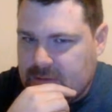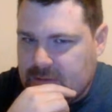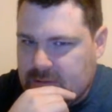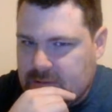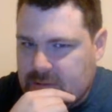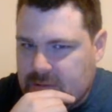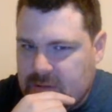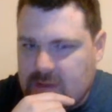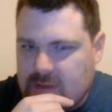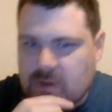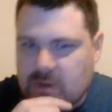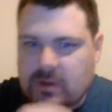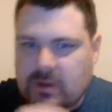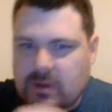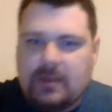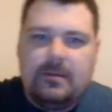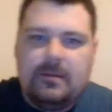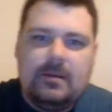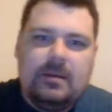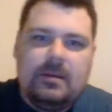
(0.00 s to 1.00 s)
Okay.
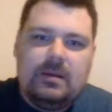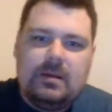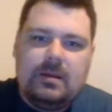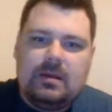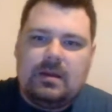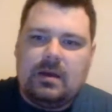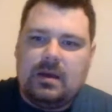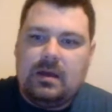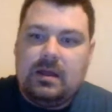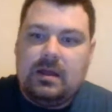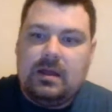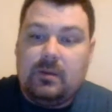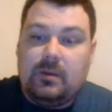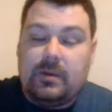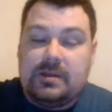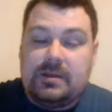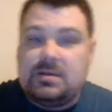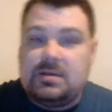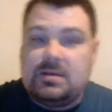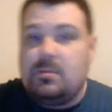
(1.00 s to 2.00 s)
Anyway,
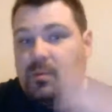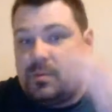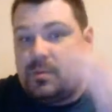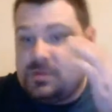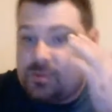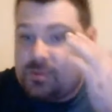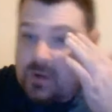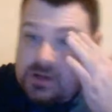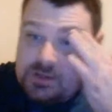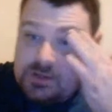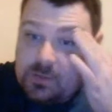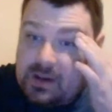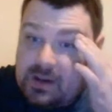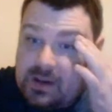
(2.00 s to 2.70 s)
someone was watching me.